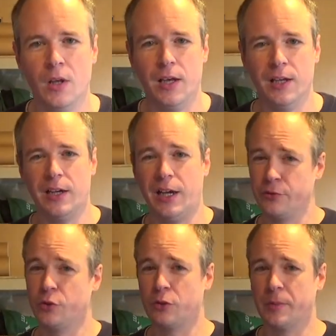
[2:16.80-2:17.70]
Uh, I
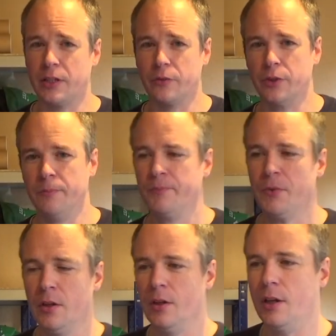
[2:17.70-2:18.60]
have to talk about cling film.
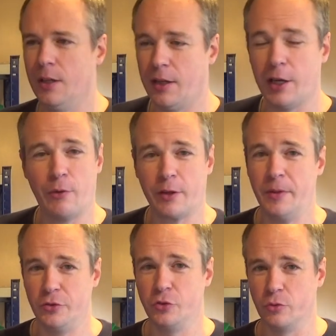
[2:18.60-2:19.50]
Uh, I
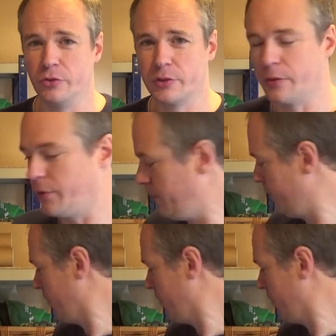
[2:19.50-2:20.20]
recommend you don't use cling film.